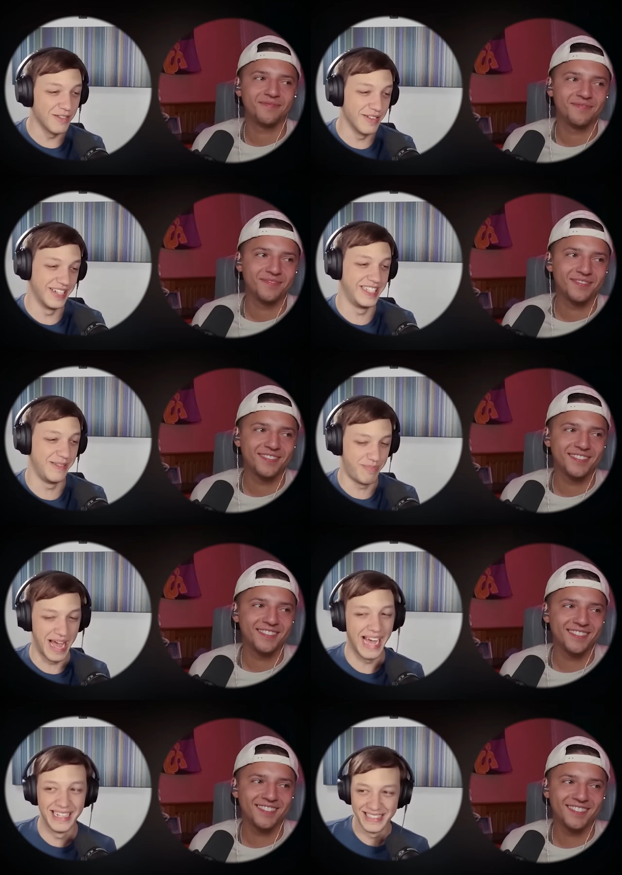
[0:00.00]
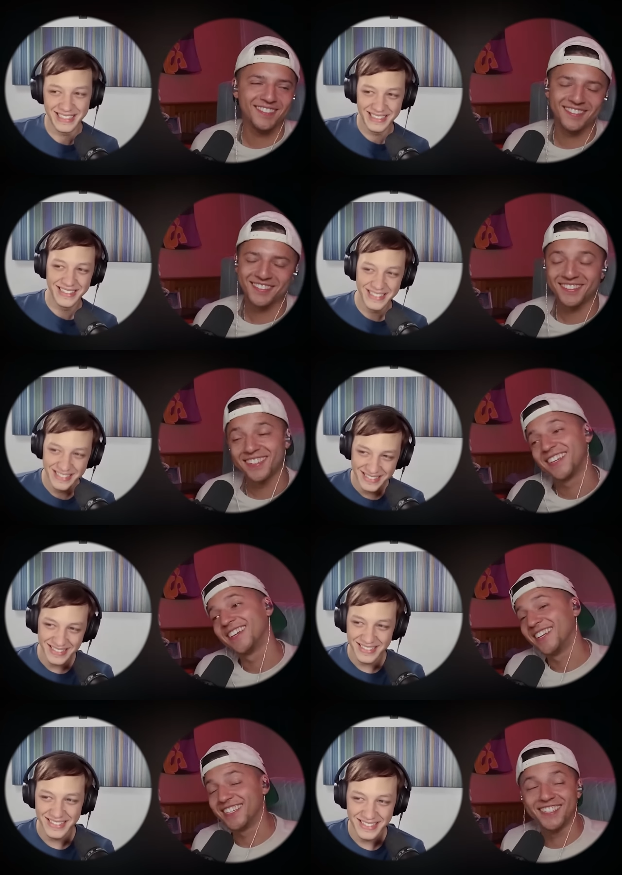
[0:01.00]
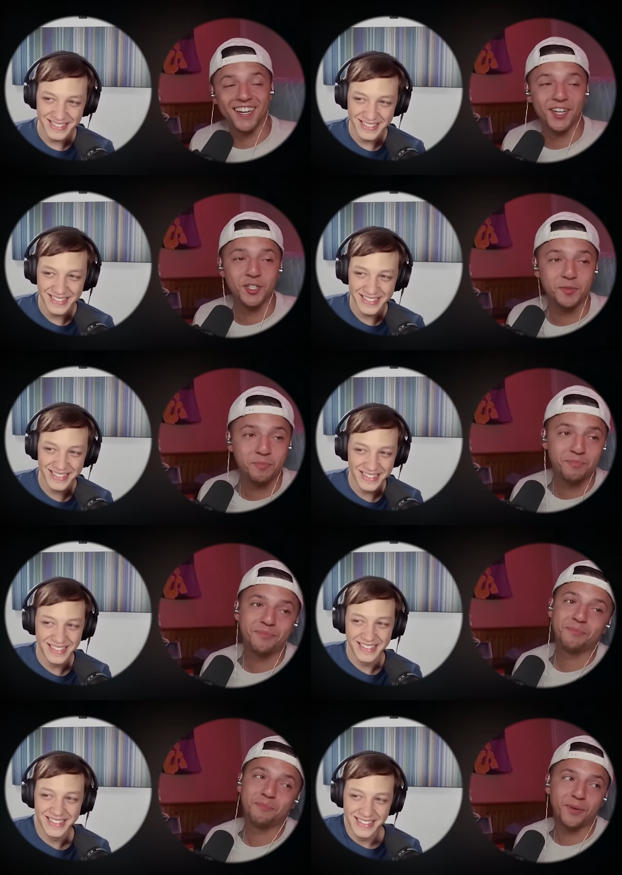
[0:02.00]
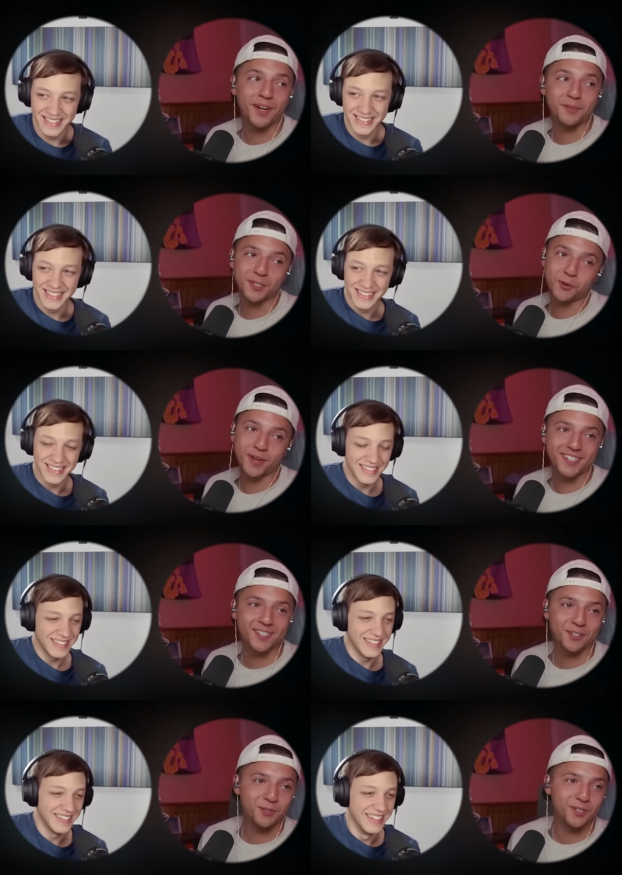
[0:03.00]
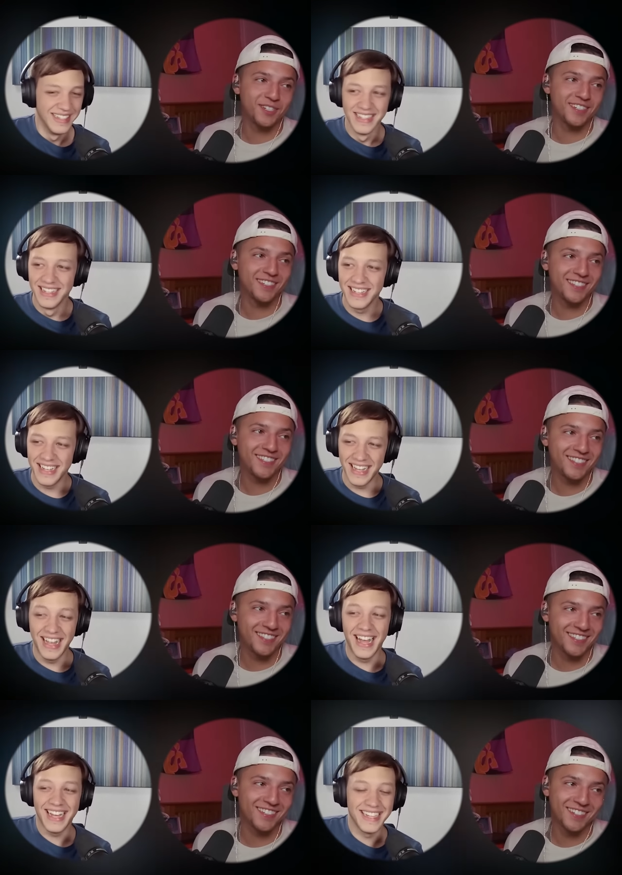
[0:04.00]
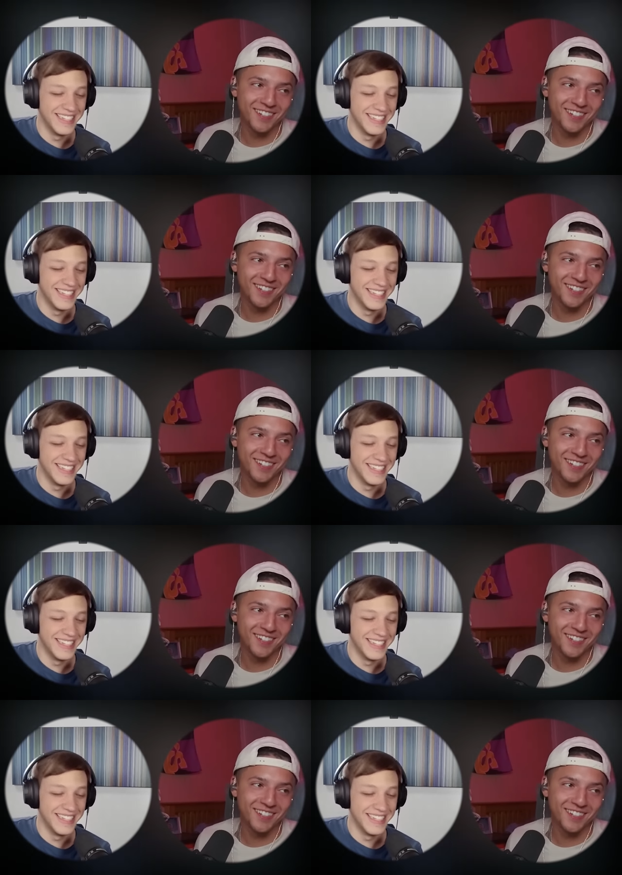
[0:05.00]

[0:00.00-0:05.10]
Speaker 1: really bad.
Speaker 2: It does, but it was a quick solution to